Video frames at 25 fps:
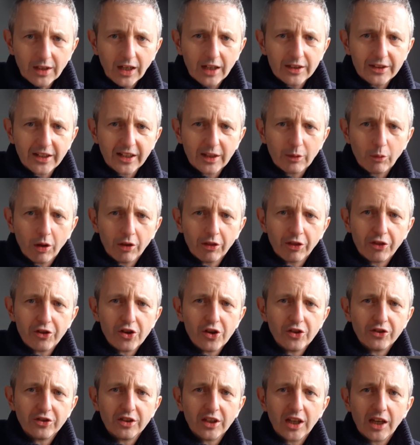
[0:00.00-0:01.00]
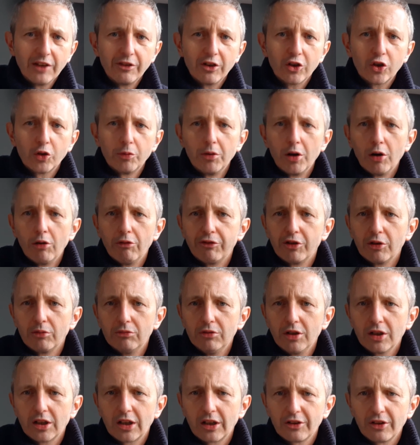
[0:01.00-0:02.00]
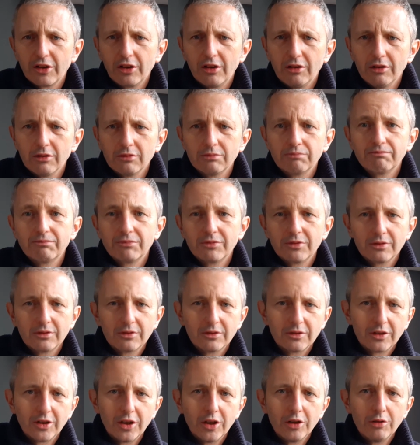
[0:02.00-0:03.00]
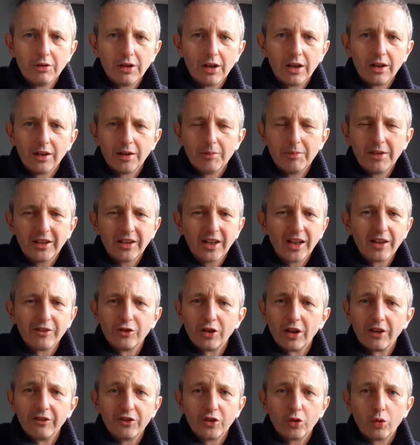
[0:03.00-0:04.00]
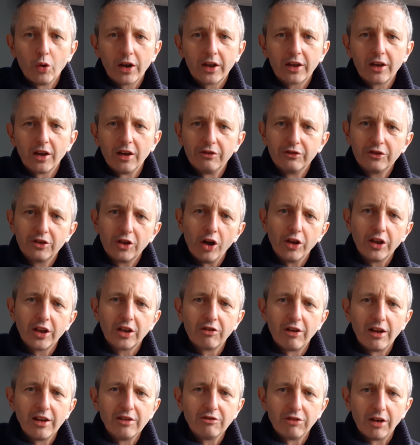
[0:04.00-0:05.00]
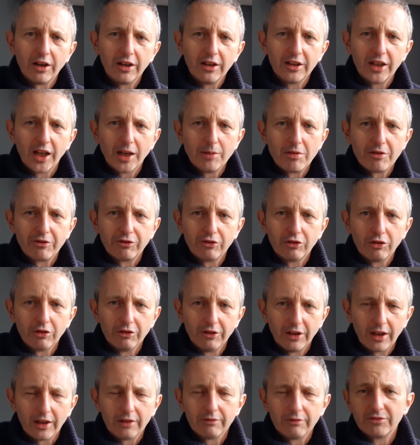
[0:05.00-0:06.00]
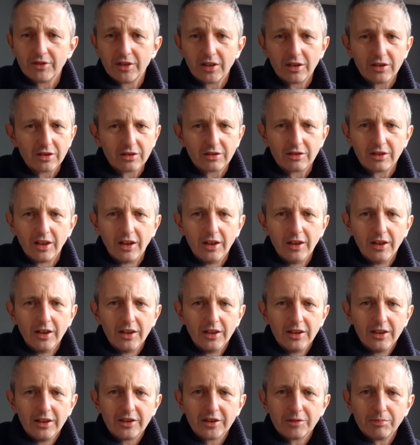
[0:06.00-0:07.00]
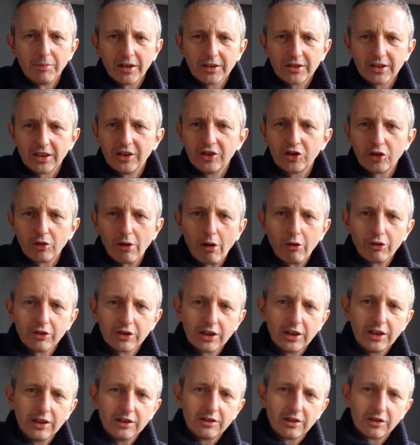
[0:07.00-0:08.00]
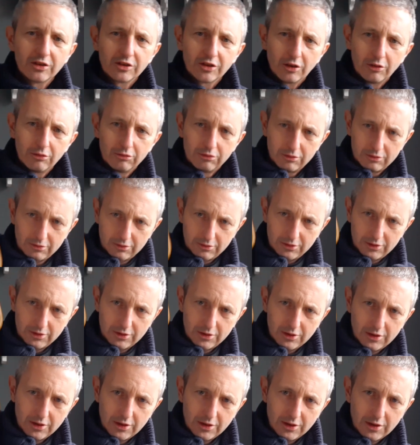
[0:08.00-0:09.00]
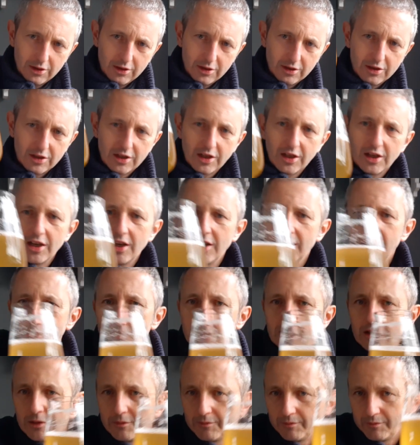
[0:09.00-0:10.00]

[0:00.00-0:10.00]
Did it one Thursday evening coming home from work. I thought I'll do that. I mean, you can even do it quicker. Get all your grains ready the day before and that. You'd smash it in 2 hours easy. So cheers.